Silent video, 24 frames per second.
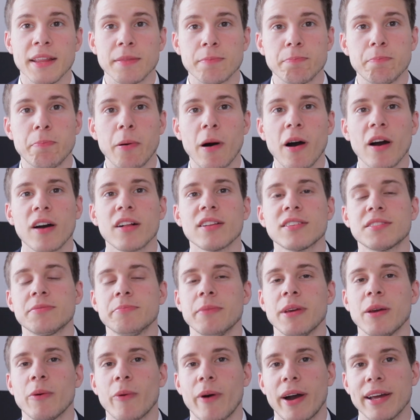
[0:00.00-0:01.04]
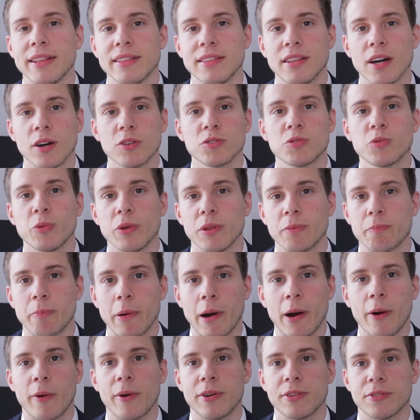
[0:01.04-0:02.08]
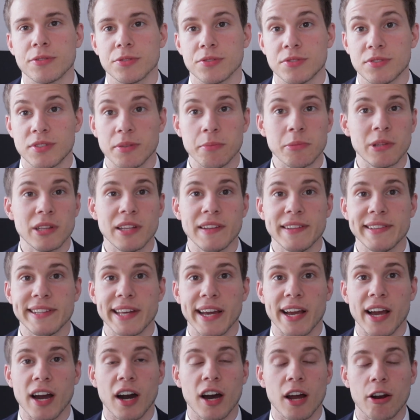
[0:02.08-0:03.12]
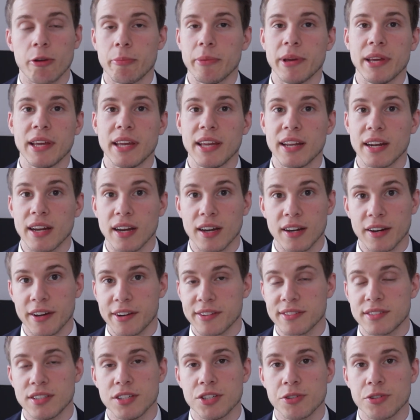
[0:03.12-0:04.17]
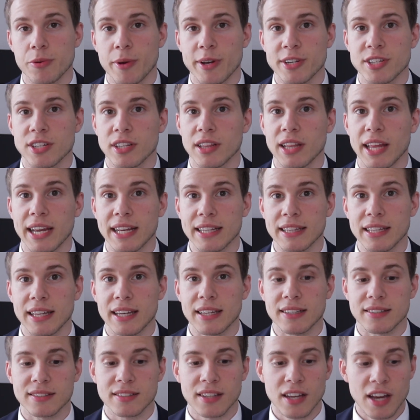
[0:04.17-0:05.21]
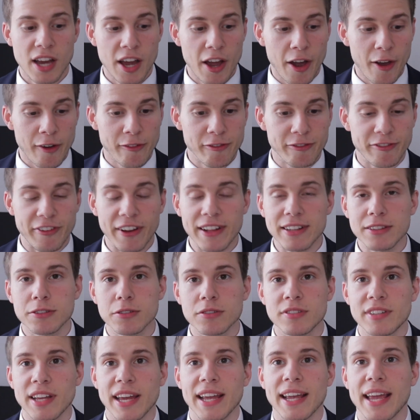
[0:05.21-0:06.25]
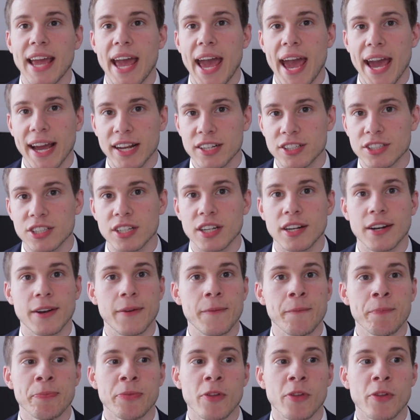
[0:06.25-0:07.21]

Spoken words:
It boggles me why those with power to stimulate the economy in a current situation like this fail to take action